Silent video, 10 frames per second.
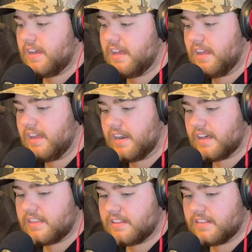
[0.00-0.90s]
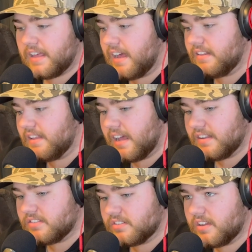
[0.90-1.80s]
And I think that
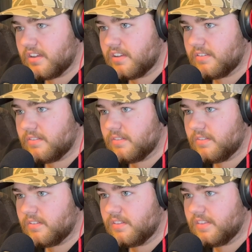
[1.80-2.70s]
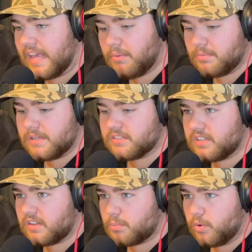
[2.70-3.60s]
is that would be a
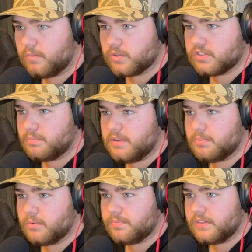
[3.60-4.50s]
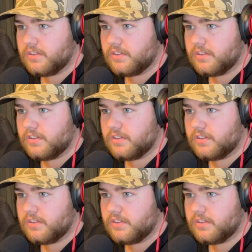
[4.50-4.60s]
selling point for some people.